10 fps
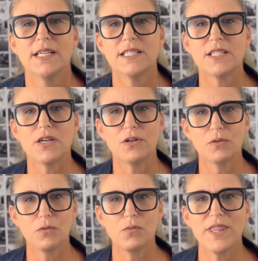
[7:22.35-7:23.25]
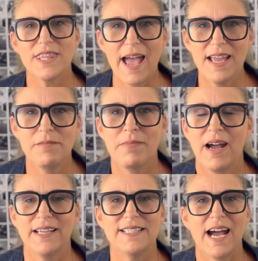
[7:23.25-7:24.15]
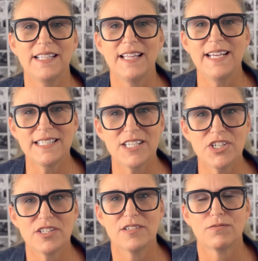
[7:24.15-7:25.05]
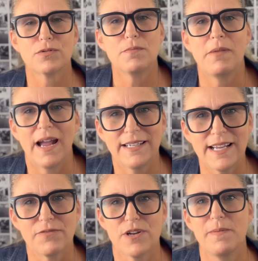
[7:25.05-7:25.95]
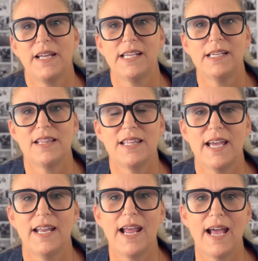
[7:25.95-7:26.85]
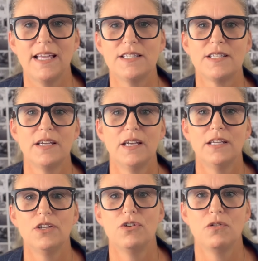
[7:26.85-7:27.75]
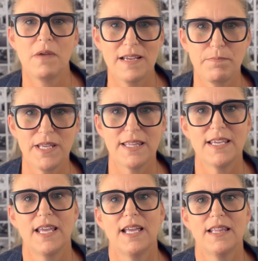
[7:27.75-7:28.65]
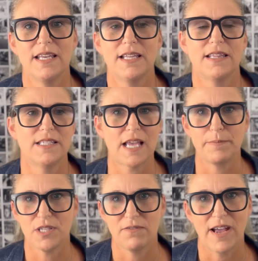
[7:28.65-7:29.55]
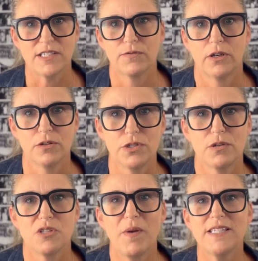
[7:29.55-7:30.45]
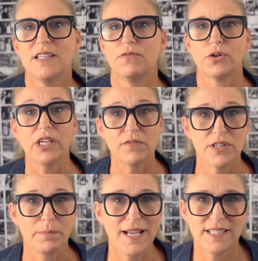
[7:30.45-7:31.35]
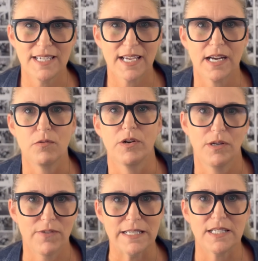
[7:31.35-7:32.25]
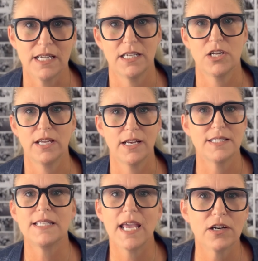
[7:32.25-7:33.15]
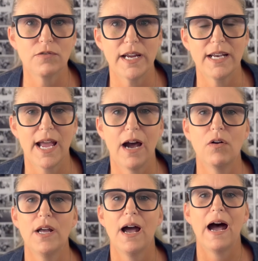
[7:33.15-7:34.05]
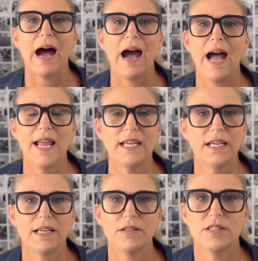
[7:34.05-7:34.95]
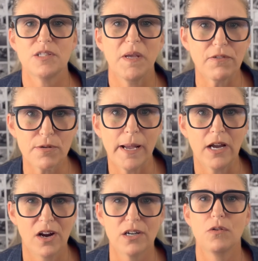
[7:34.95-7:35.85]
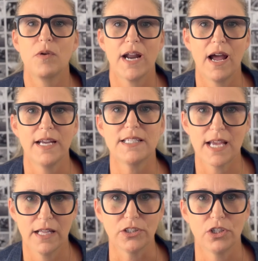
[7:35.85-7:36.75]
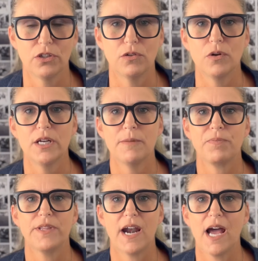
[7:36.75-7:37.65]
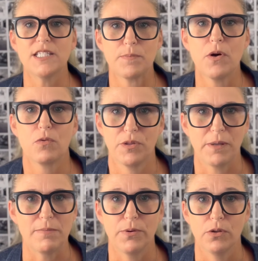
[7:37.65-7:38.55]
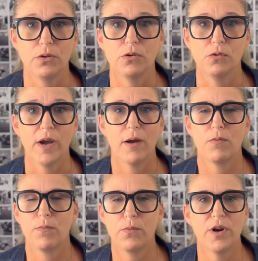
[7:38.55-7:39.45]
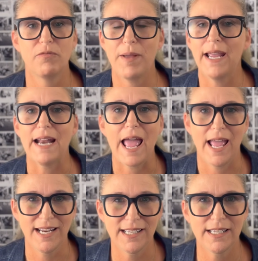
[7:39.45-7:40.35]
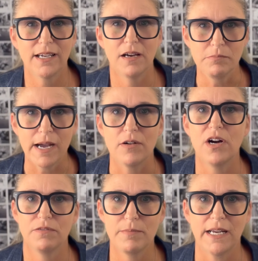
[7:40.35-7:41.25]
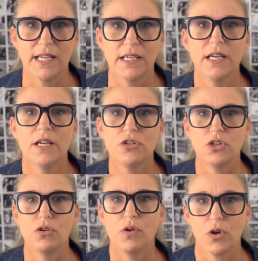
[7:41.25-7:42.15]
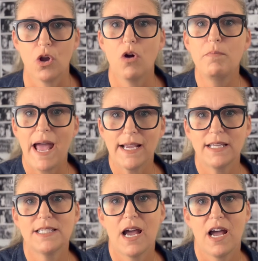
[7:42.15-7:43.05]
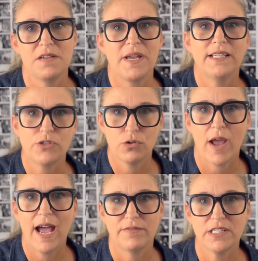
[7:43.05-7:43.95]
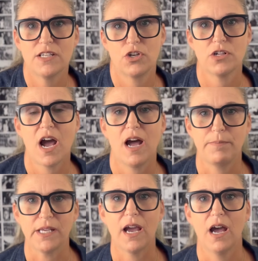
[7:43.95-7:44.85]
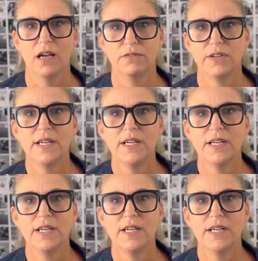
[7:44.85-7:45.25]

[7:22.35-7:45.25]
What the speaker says: So with that in mind, I like to just remind everybody that as you might be thinking that this Epson FastFoto is too expensive, or even the Plustek, I don't want to invest in a scanner right now. I speak from my heart when I tell you that I spoke with people who would have paid any amount of money to go back in time and to have a digital copy of